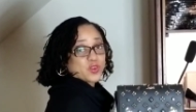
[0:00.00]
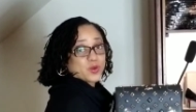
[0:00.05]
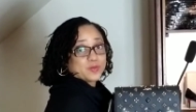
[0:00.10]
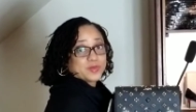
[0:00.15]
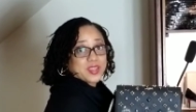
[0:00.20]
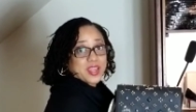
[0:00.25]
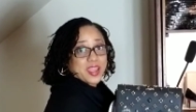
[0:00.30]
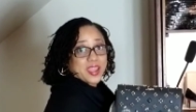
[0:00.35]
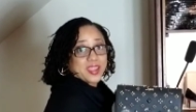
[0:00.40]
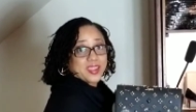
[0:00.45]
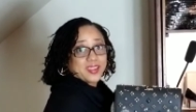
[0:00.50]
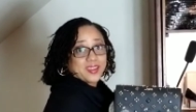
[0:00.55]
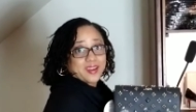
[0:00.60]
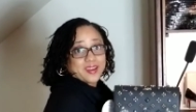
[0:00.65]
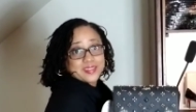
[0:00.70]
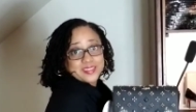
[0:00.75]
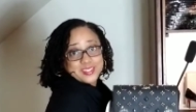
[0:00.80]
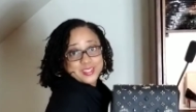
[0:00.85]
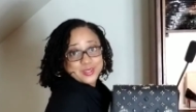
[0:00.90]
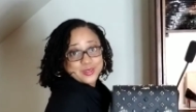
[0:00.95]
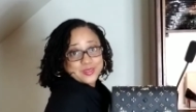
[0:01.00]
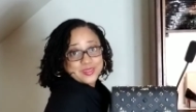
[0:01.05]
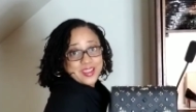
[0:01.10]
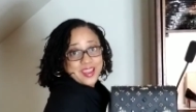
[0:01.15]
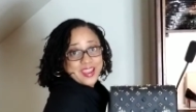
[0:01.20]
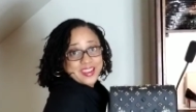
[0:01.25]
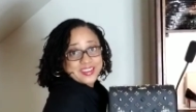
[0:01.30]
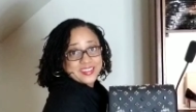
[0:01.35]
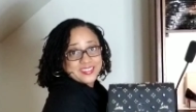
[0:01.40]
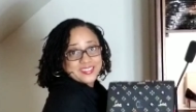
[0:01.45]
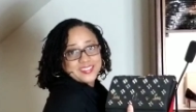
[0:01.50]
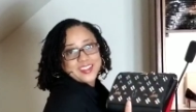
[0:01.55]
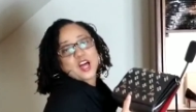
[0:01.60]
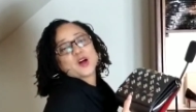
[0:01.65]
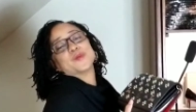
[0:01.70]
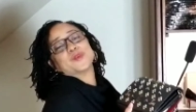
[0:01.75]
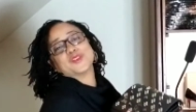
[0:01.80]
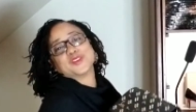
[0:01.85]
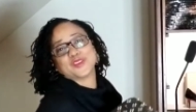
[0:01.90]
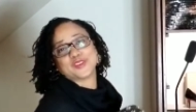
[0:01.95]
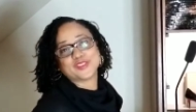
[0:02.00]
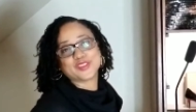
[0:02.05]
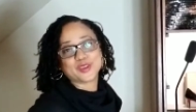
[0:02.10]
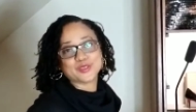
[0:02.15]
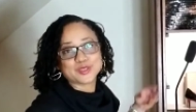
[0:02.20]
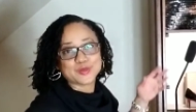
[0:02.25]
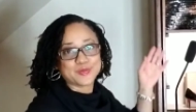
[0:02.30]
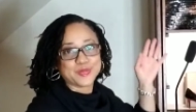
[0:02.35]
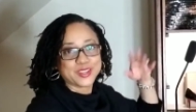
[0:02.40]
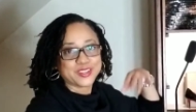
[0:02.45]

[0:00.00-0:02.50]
from day until night. I'll be sure to show some